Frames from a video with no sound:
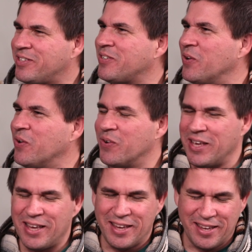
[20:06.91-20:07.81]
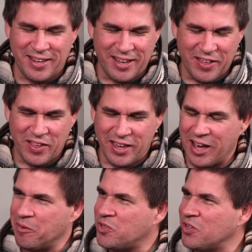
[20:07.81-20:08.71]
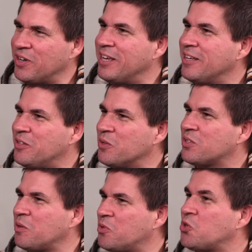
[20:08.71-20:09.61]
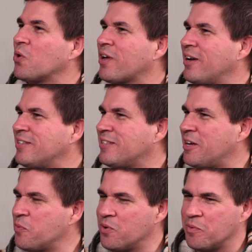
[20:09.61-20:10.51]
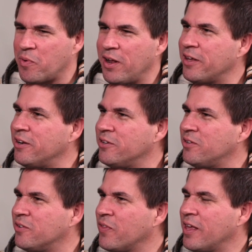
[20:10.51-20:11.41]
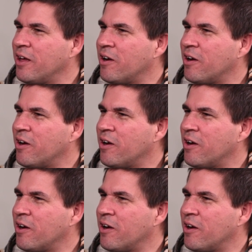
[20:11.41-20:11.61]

So I'm sure he took some shortcuts that were probably a little